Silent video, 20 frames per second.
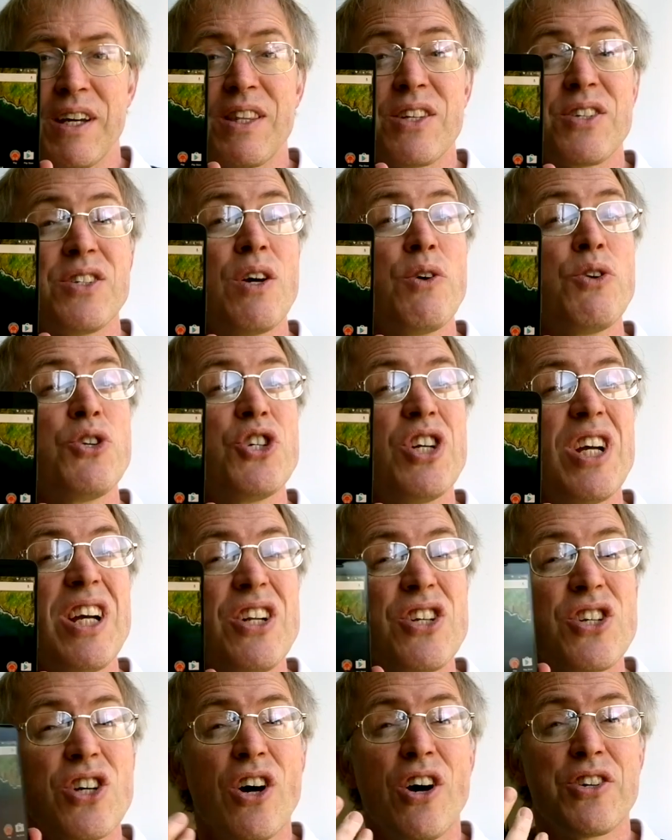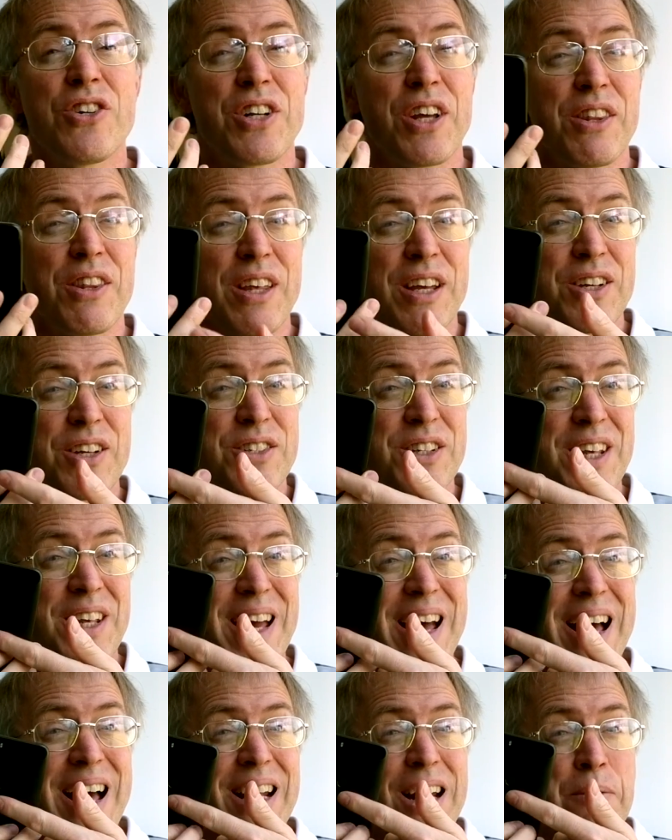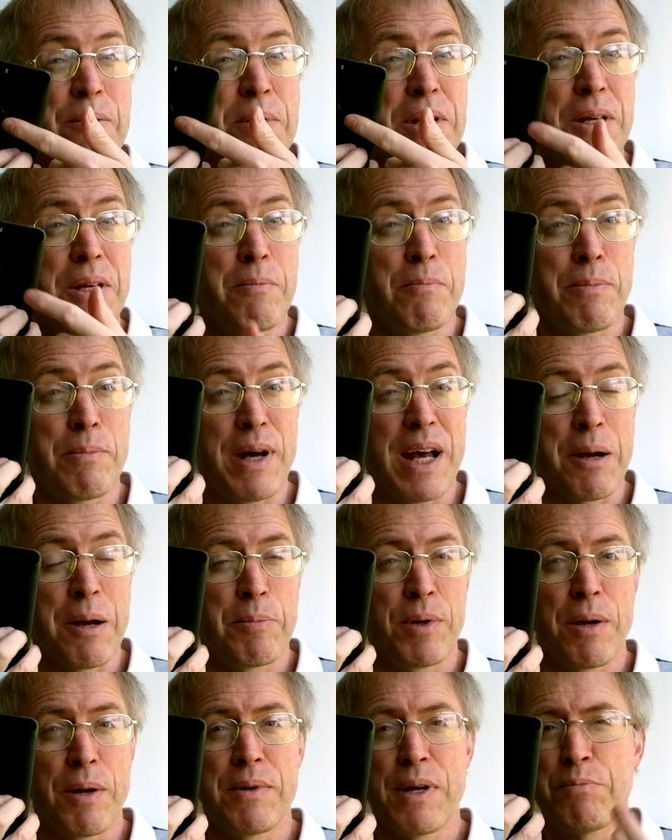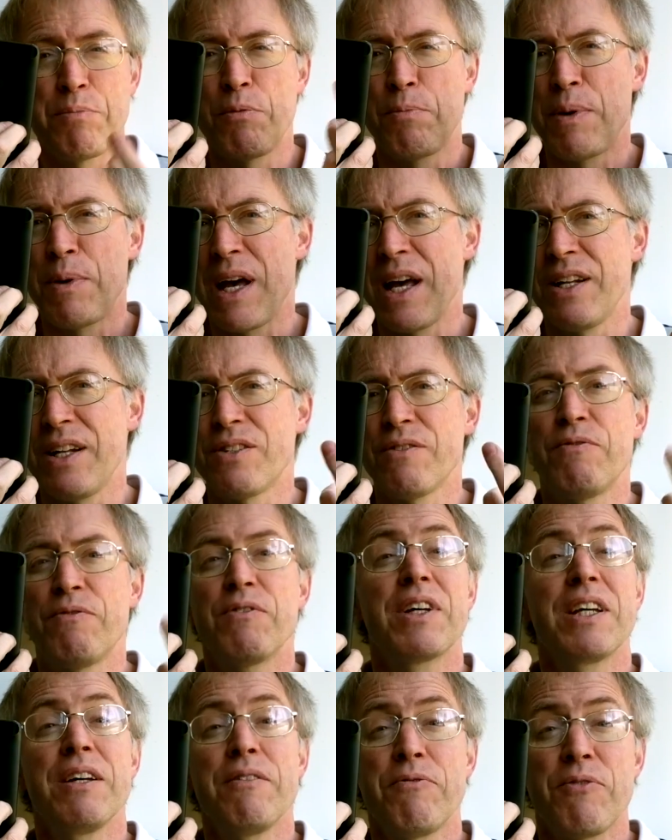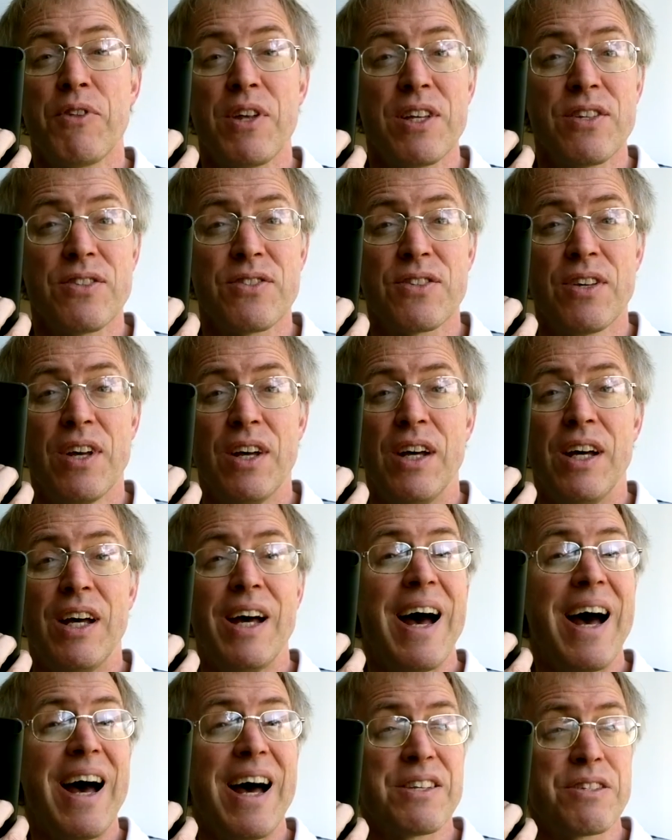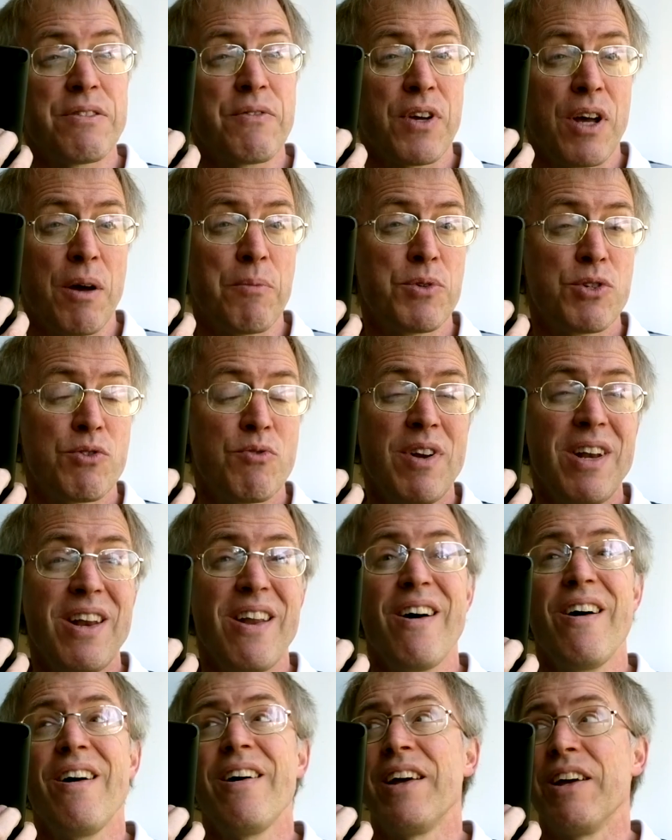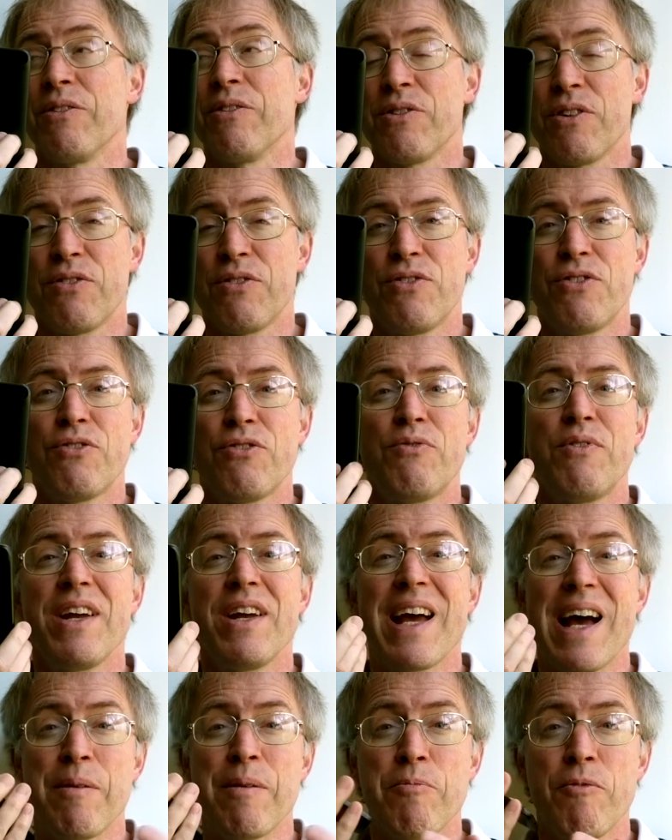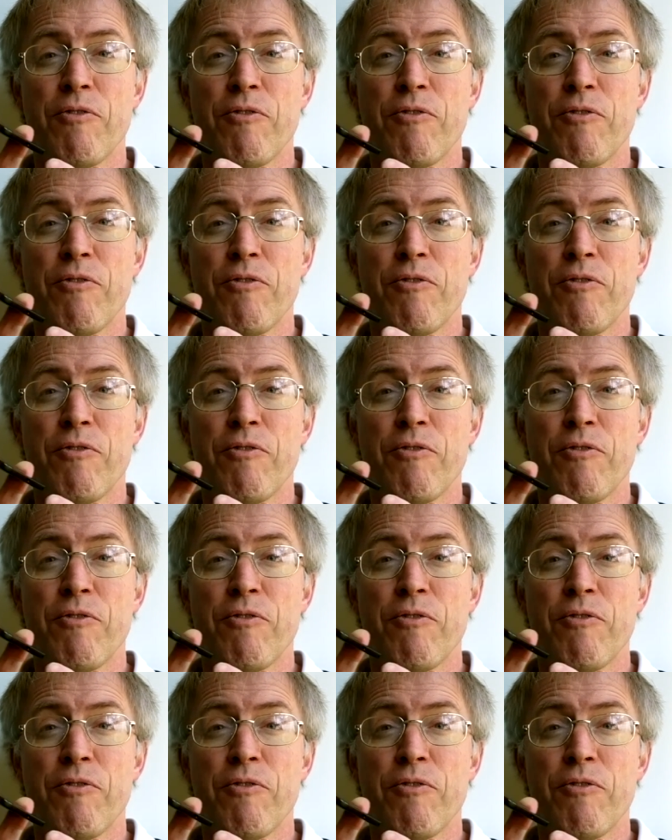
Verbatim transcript: There's no Qi charging thanks to the aluminium back, but I'm now prepared to forgive this as I've come to rely on the 3 amp